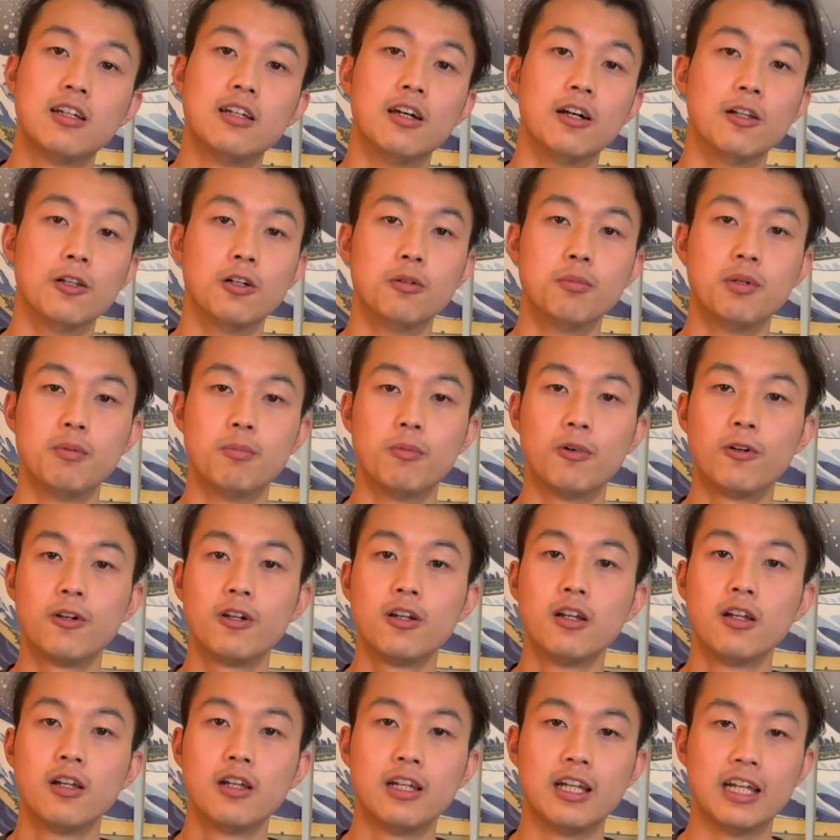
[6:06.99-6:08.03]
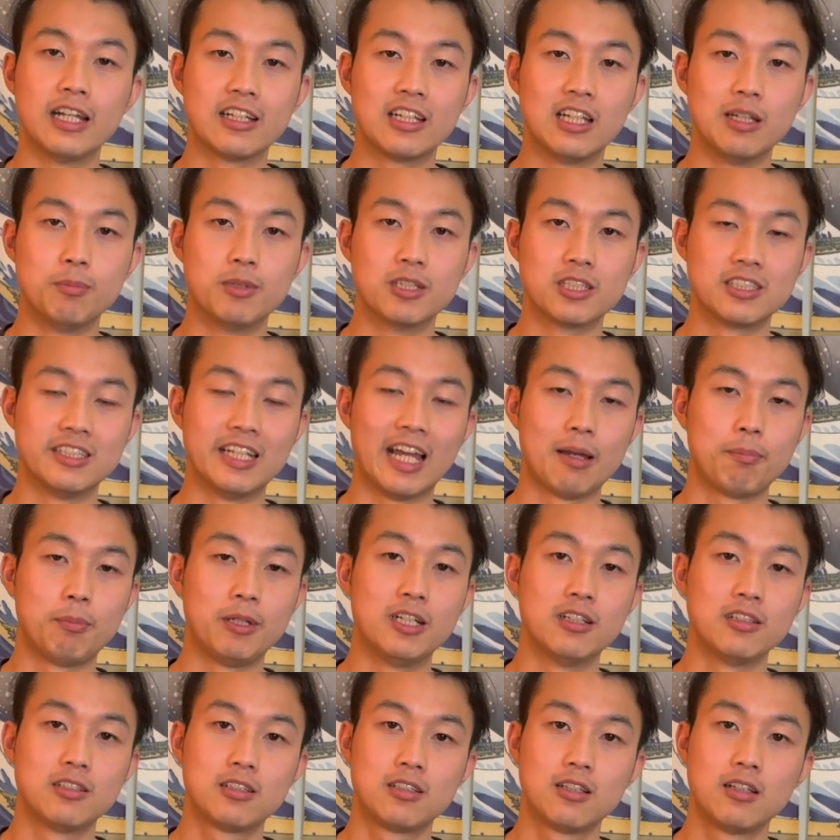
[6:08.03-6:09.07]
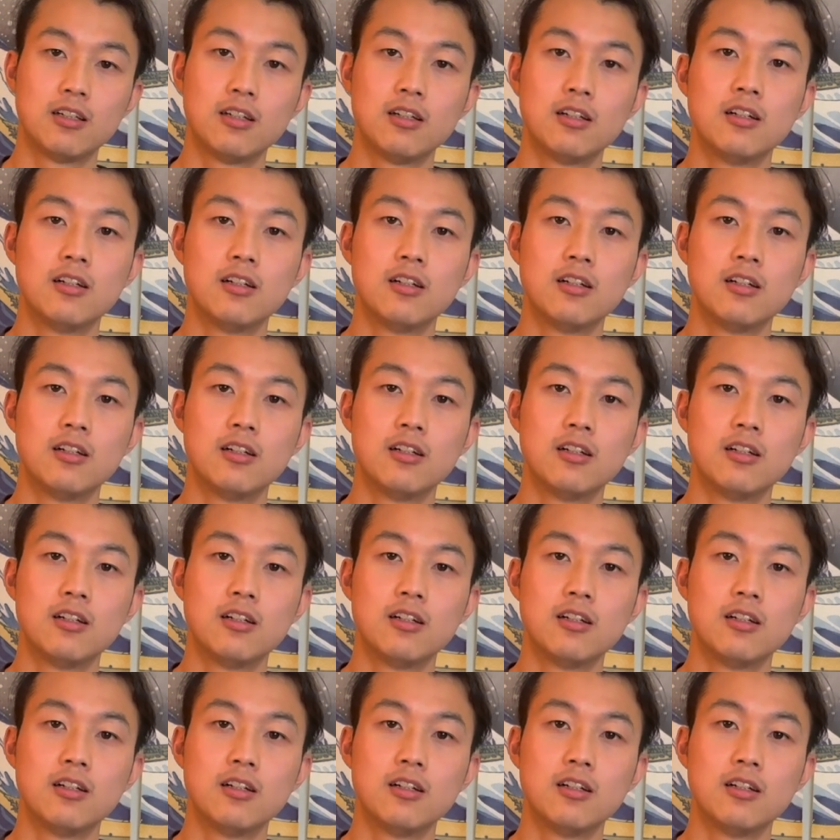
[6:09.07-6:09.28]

a little bit more and keep the snappiness.